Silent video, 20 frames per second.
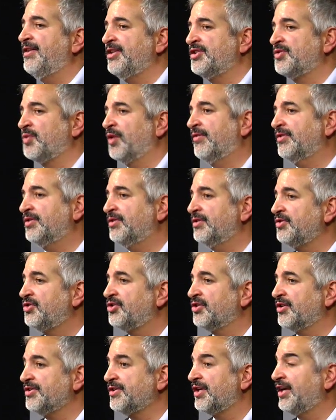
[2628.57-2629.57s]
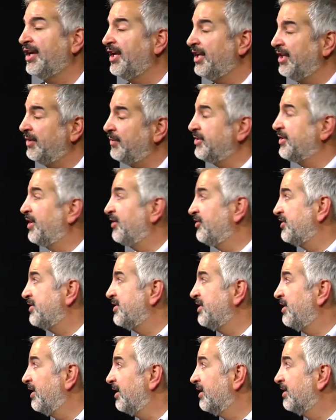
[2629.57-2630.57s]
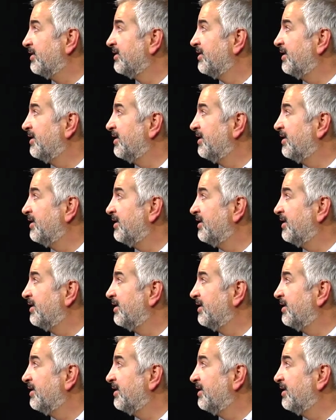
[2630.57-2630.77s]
these revolutions, it was Al Jazeera.